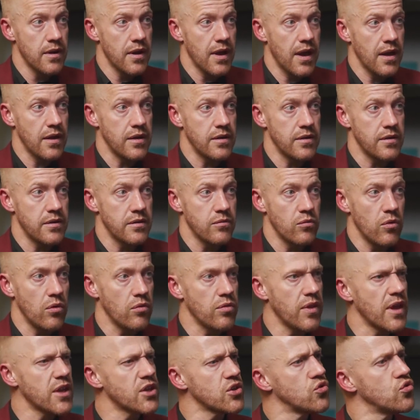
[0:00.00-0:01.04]
And, well,
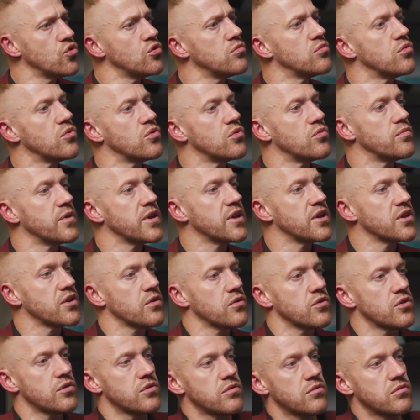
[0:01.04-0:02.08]
that's normal, because I
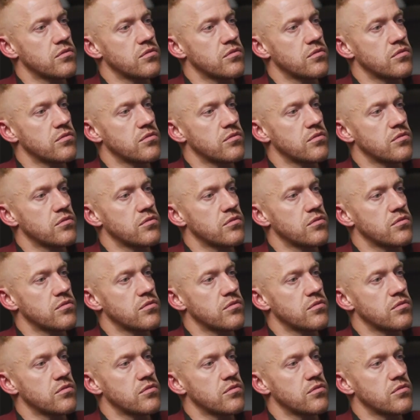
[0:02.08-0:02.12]
was